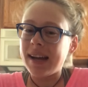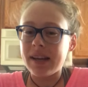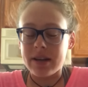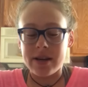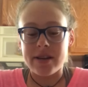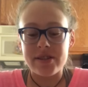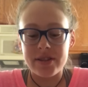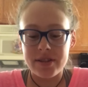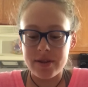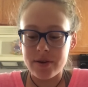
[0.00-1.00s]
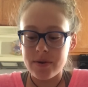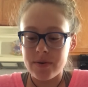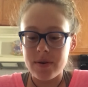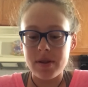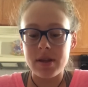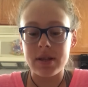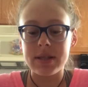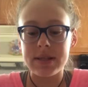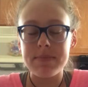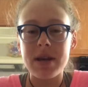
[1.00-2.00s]
Hi guys, so
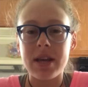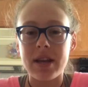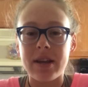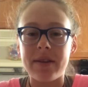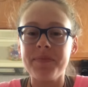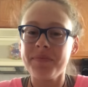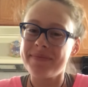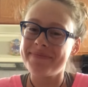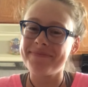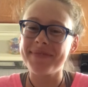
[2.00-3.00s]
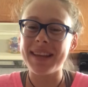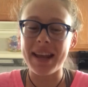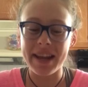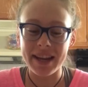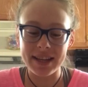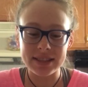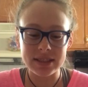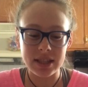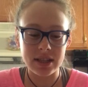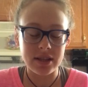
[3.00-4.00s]
it's Megan, and
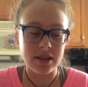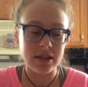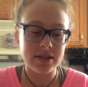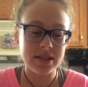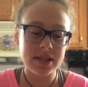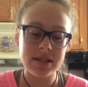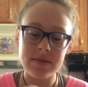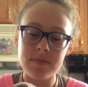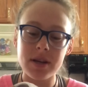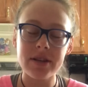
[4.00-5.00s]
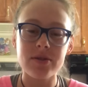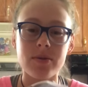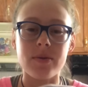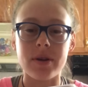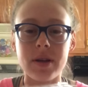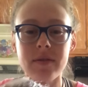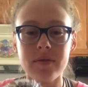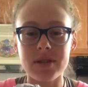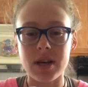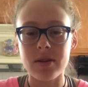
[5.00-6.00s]
this is my
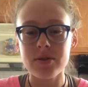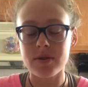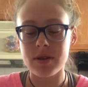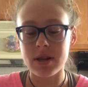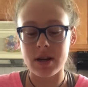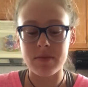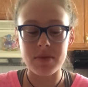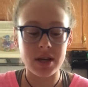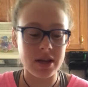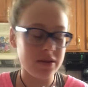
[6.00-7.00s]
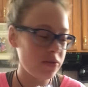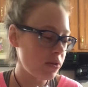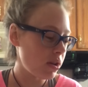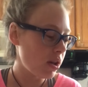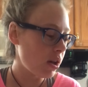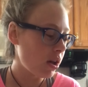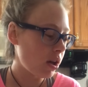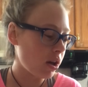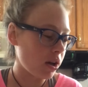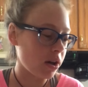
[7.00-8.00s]
toddler toy that I made.
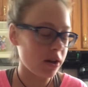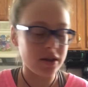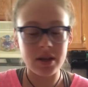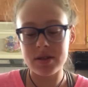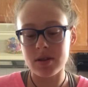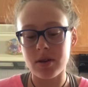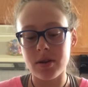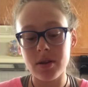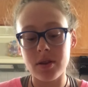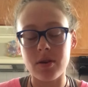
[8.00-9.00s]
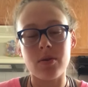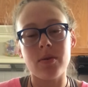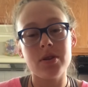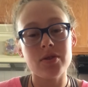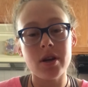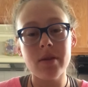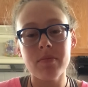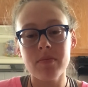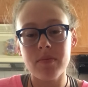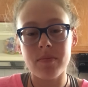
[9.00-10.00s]
It's called the coin drop
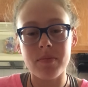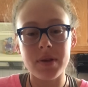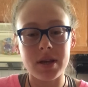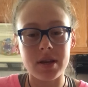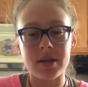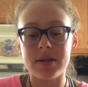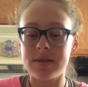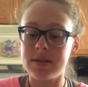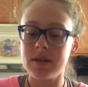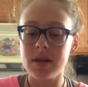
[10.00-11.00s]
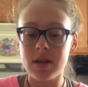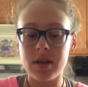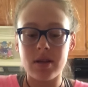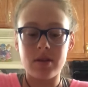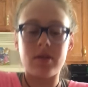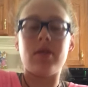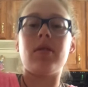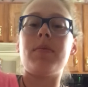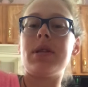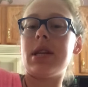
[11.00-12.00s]
because, here,
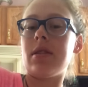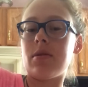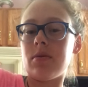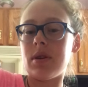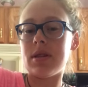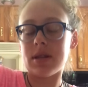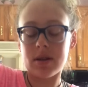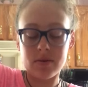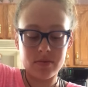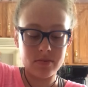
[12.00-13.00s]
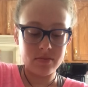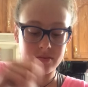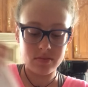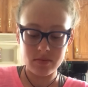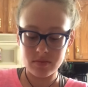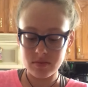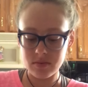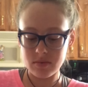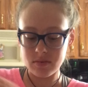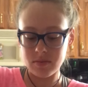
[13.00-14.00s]
let me take the coins out.
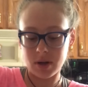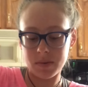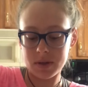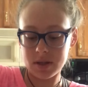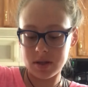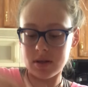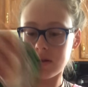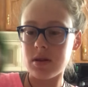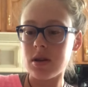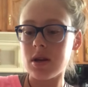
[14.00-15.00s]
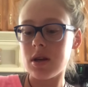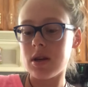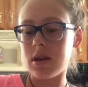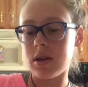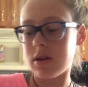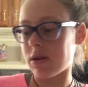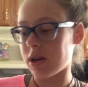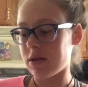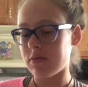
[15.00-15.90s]
Probably should. Okay,